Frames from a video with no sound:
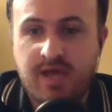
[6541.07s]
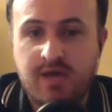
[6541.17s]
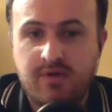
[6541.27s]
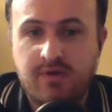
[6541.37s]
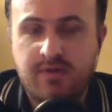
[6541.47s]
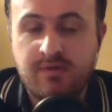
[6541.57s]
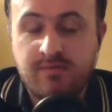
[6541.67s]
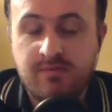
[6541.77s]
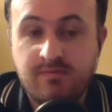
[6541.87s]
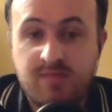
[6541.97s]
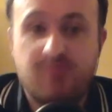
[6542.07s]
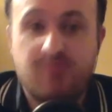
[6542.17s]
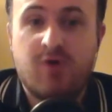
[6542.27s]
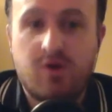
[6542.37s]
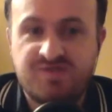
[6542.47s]
England.
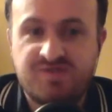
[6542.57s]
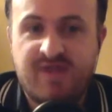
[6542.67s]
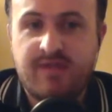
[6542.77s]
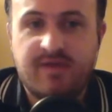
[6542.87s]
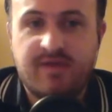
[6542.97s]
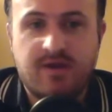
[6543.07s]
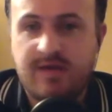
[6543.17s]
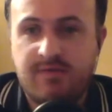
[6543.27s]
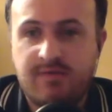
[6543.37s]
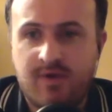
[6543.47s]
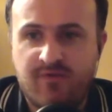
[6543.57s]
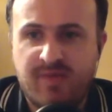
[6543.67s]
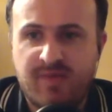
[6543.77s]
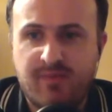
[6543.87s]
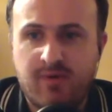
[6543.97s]
People are always friendly there, down to earth
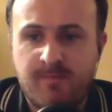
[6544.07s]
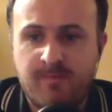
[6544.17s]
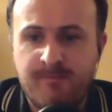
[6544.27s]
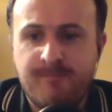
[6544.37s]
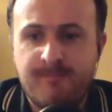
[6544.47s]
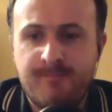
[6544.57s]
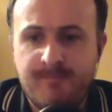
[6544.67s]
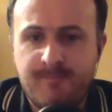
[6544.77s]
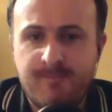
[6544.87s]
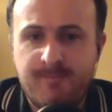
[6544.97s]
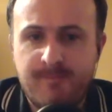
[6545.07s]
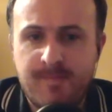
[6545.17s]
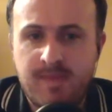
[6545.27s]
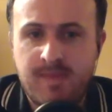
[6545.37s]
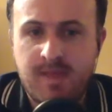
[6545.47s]
people.
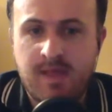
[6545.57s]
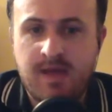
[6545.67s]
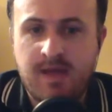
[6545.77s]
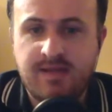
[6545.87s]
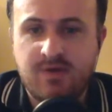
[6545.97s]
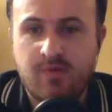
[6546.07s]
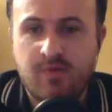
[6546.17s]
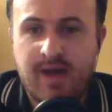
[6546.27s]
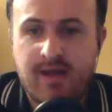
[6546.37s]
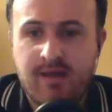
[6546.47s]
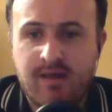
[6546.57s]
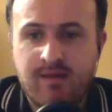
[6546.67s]
Yeah, I need to go back.